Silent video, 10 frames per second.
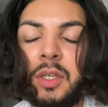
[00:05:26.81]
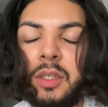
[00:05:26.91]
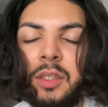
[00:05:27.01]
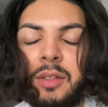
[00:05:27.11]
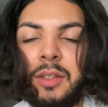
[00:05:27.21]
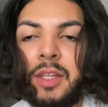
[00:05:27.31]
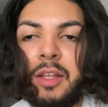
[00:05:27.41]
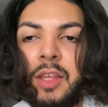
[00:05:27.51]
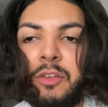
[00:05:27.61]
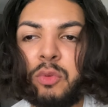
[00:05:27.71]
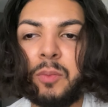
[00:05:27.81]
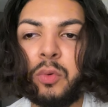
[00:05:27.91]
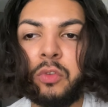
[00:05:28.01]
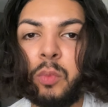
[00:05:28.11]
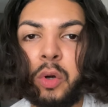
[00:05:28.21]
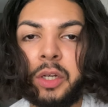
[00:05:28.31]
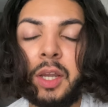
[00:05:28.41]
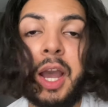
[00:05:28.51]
It, uh, that, that trip was boring.